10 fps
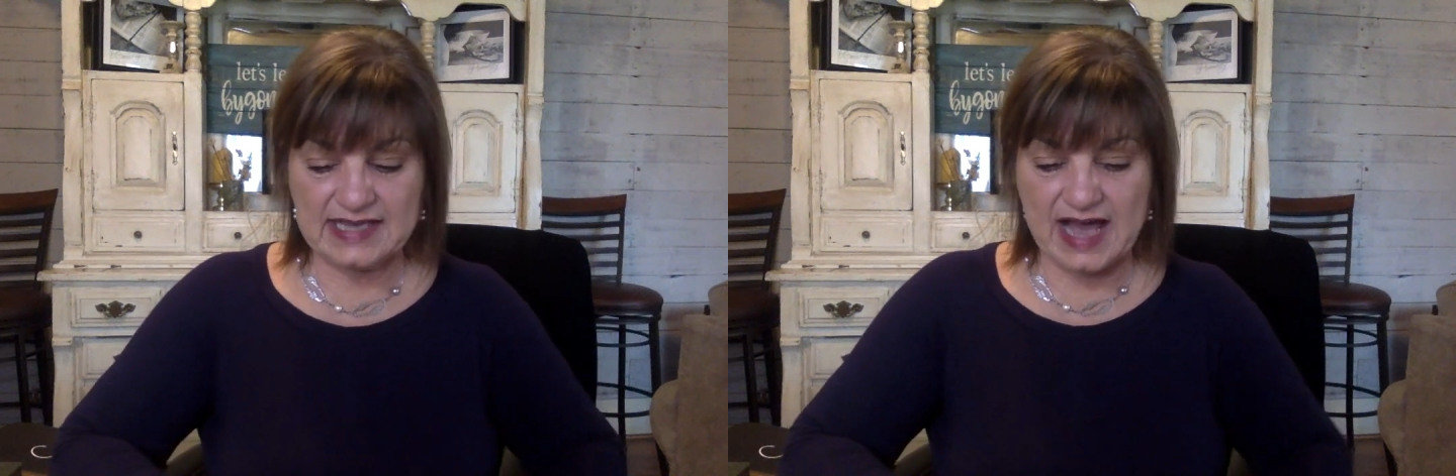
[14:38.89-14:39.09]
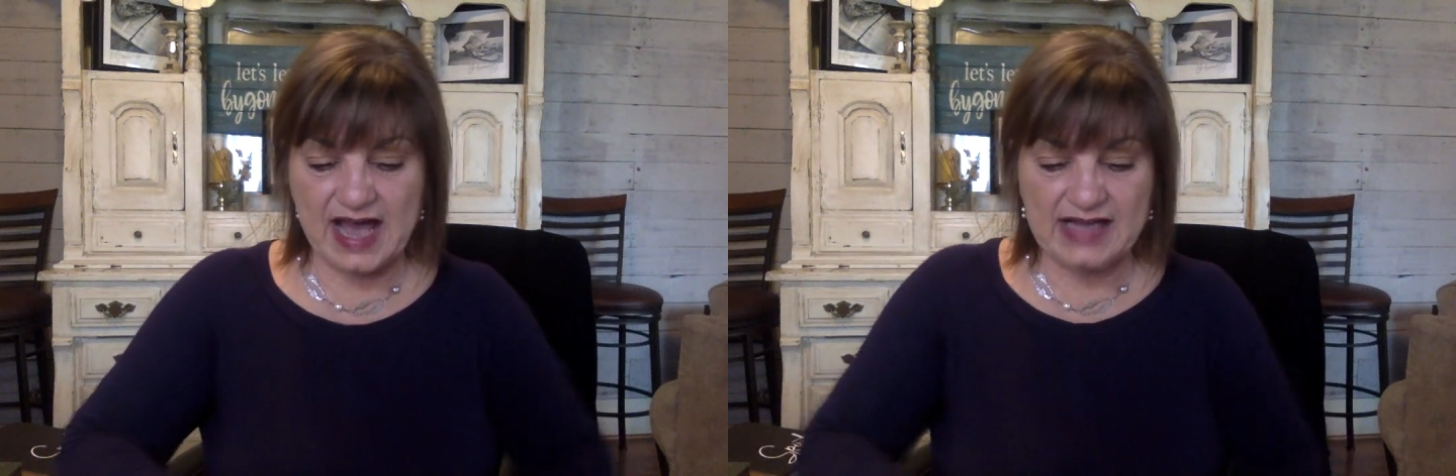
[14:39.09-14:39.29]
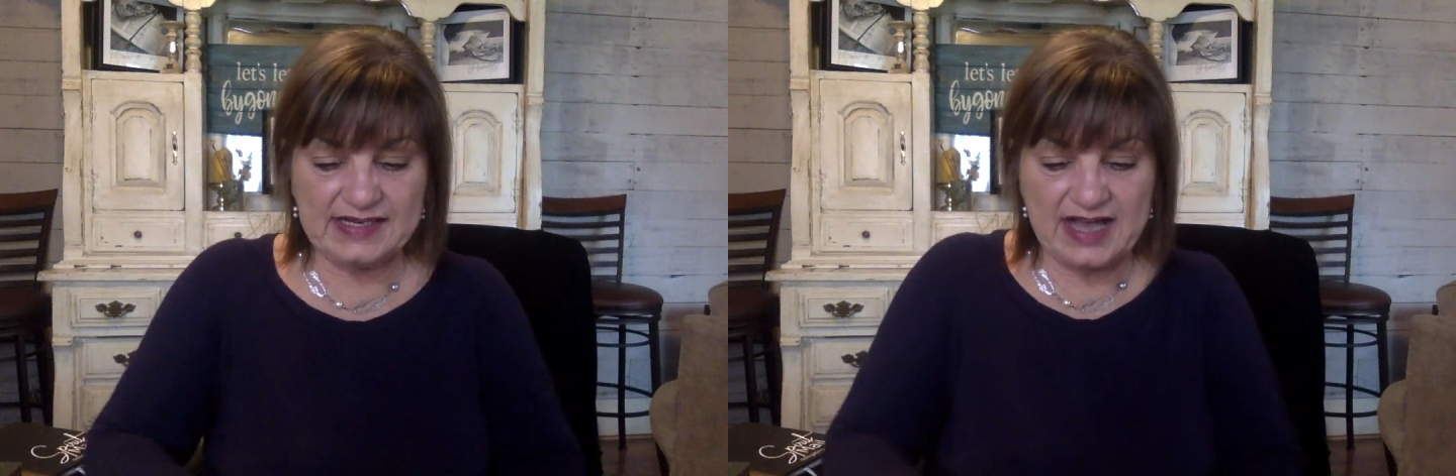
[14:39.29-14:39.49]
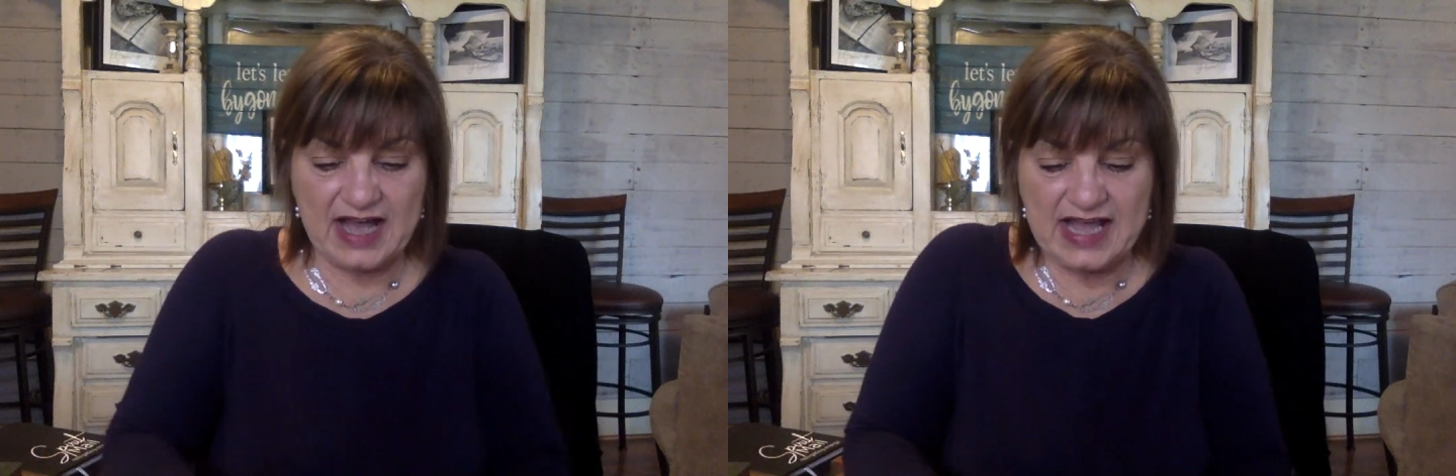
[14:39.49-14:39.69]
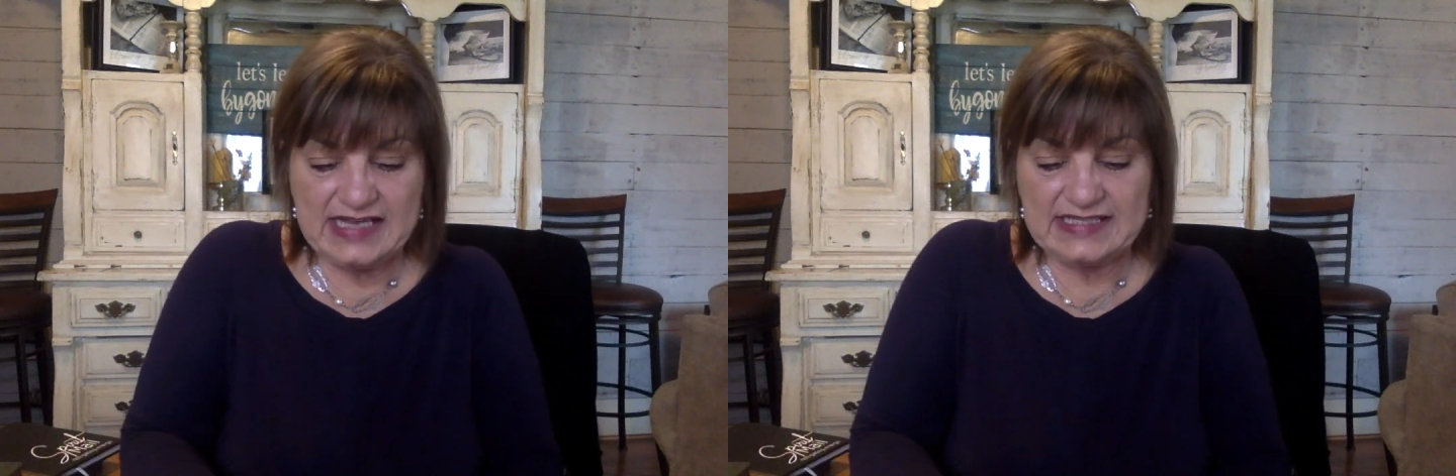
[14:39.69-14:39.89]
God,
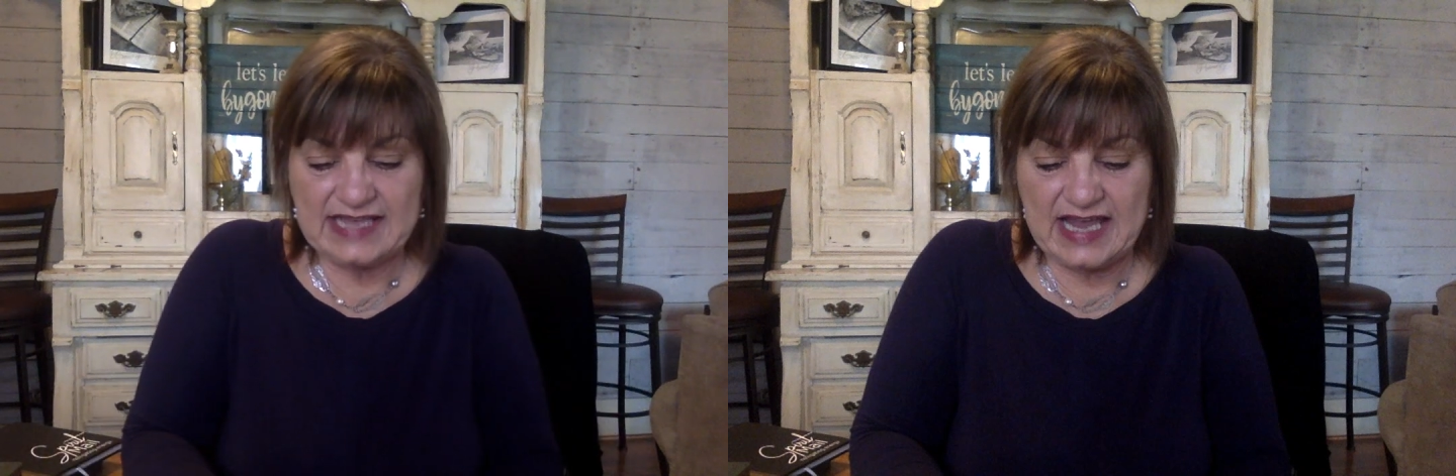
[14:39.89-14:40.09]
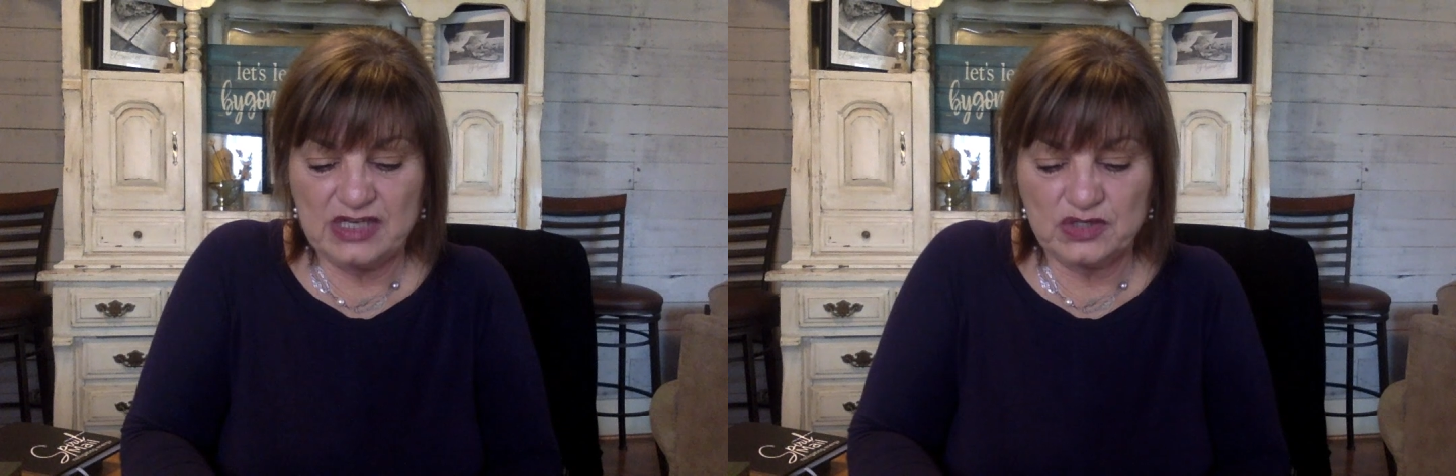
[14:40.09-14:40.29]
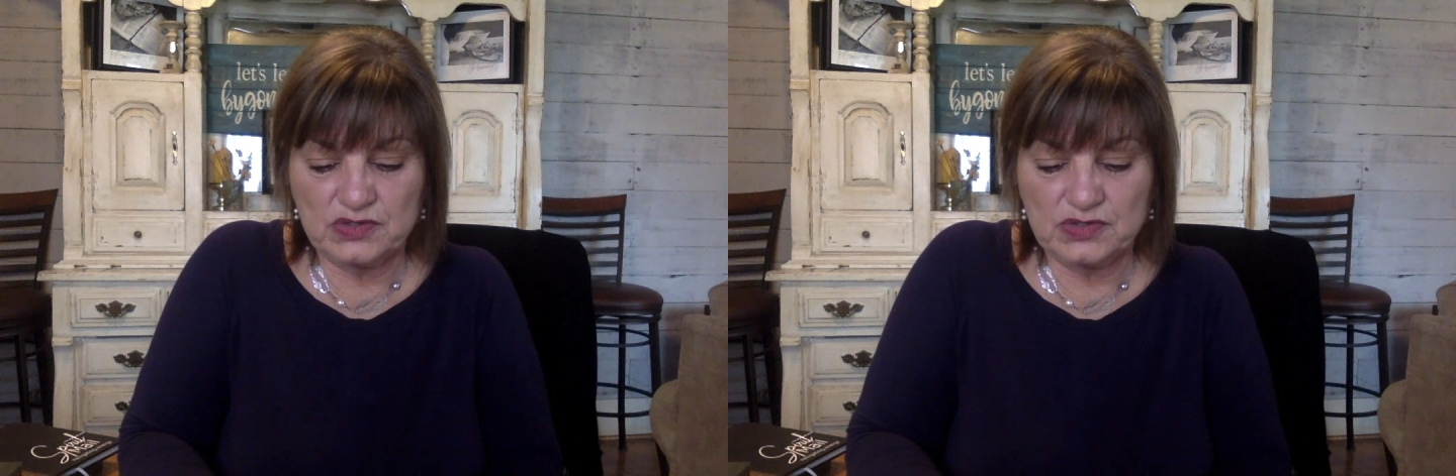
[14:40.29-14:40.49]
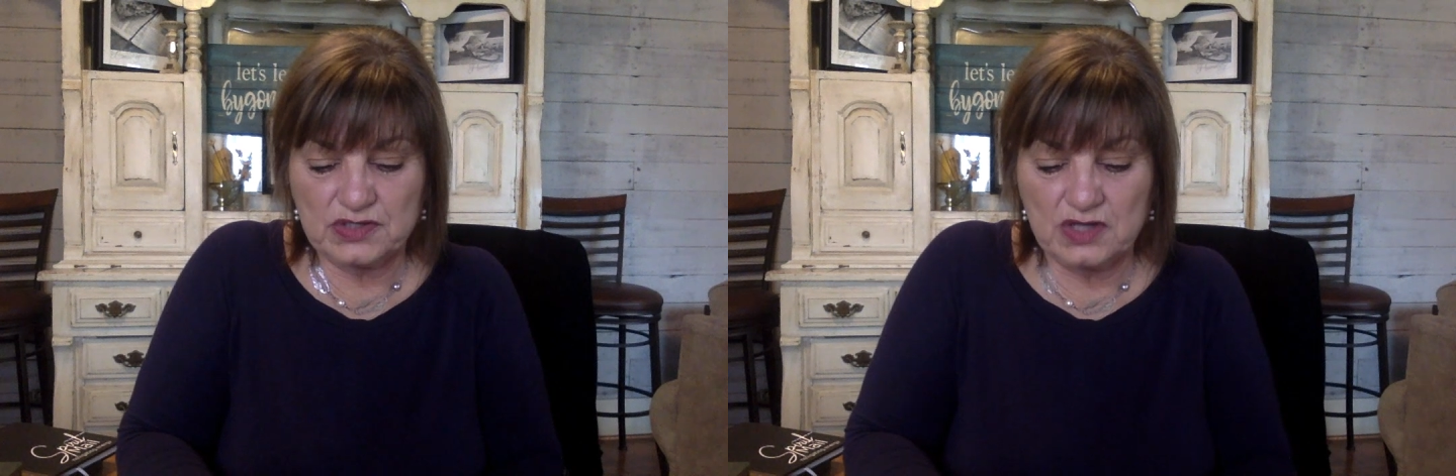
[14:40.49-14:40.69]
guides, angels,